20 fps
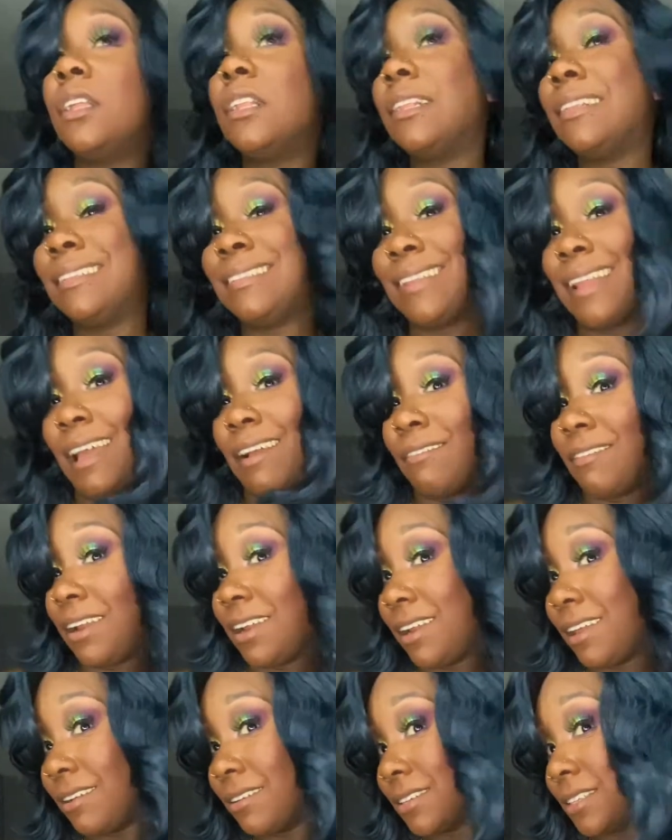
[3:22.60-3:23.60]
Not right
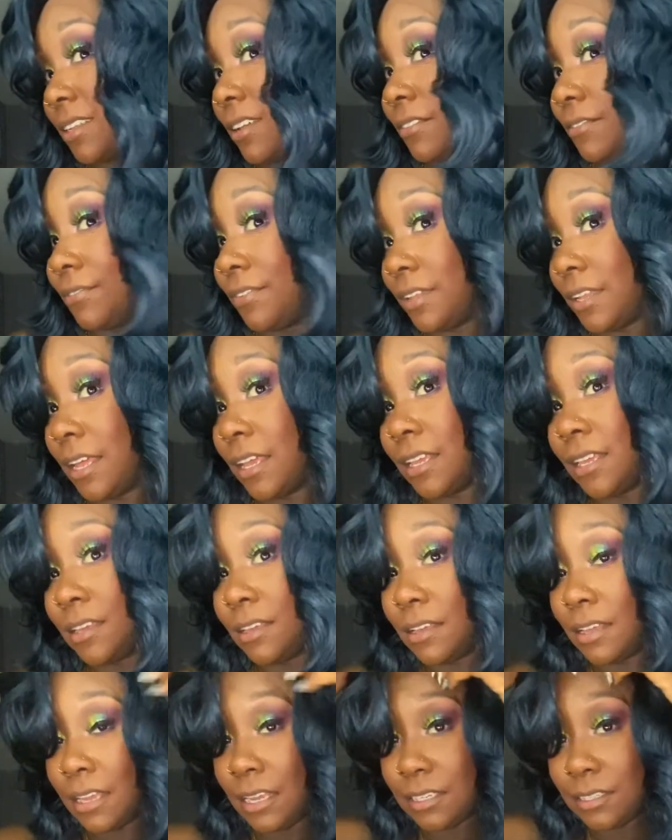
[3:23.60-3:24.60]
now because I don't feel like it.
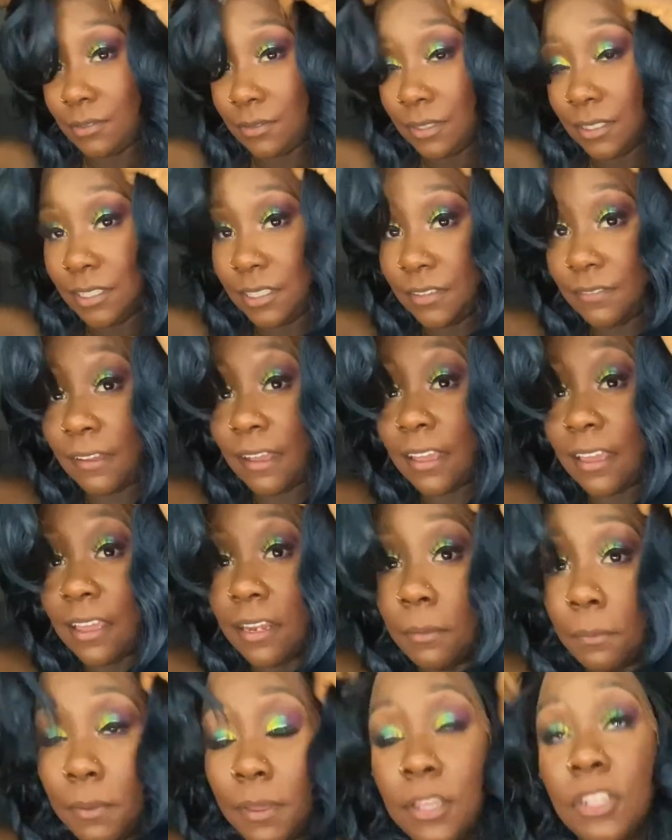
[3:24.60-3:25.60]
I just want to see if I get the
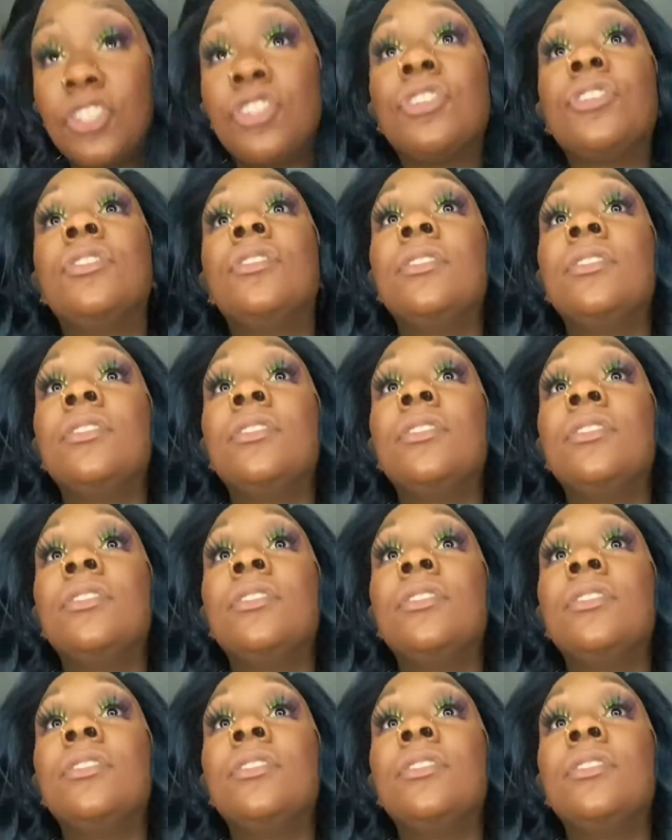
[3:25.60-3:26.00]
picture.